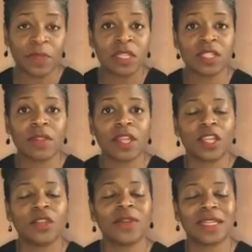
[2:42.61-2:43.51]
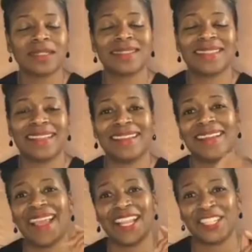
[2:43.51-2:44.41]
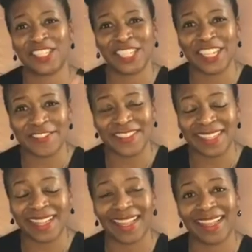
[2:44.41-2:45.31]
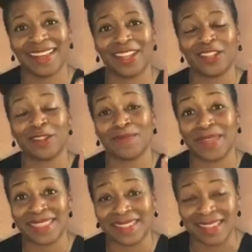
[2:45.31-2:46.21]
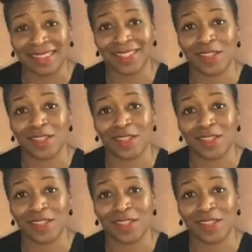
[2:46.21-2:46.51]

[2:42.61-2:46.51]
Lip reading: so that you can see a shift in your business,